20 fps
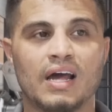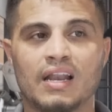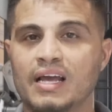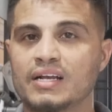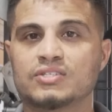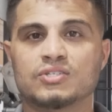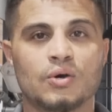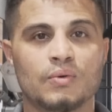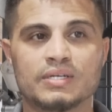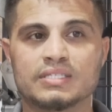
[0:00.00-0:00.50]
I
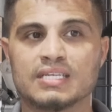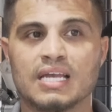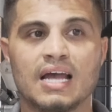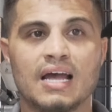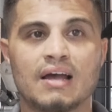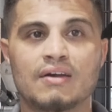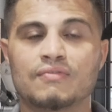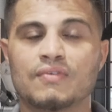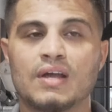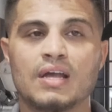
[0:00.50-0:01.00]
like to always
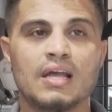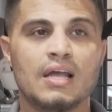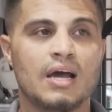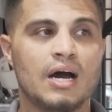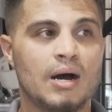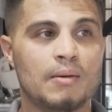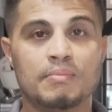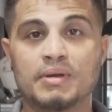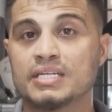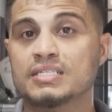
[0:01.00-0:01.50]
have
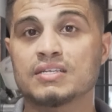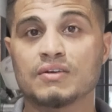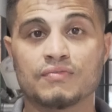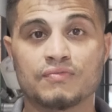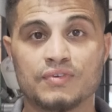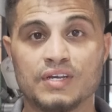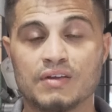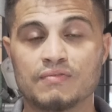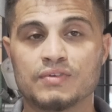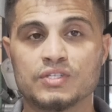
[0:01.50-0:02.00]
a mix
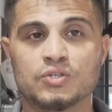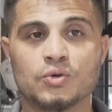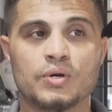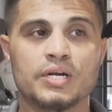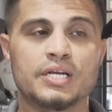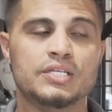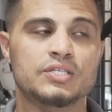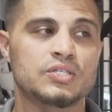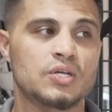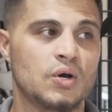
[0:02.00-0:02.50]
of
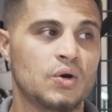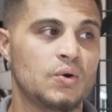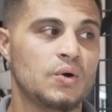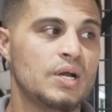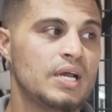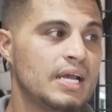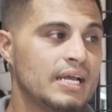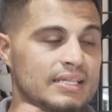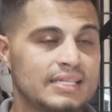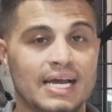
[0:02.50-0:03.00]
inventory, so
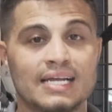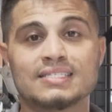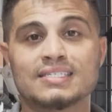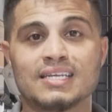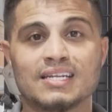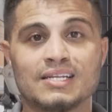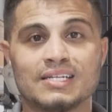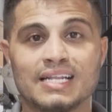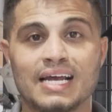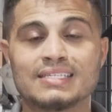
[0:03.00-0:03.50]
that's
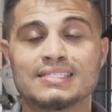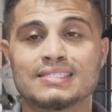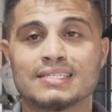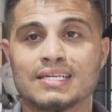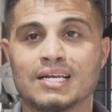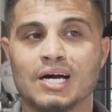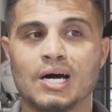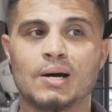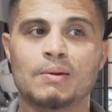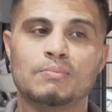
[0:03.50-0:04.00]
gonna that's to
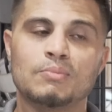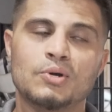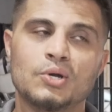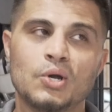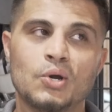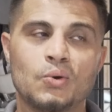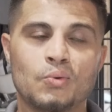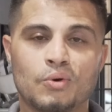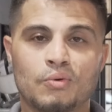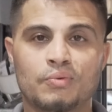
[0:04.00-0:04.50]
come.
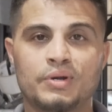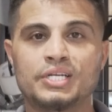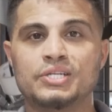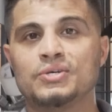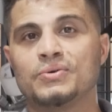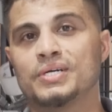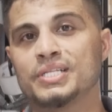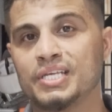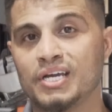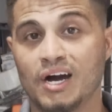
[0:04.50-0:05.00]
We're
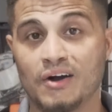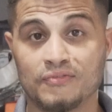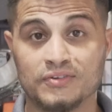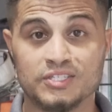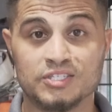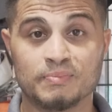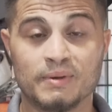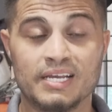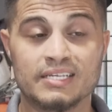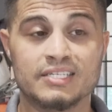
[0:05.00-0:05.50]
redoing the
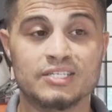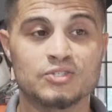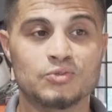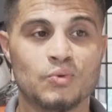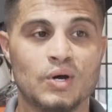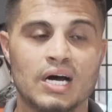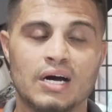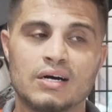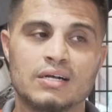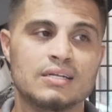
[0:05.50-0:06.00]
office space as
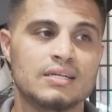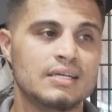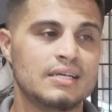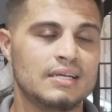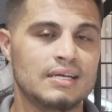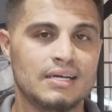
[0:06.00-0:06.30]
well.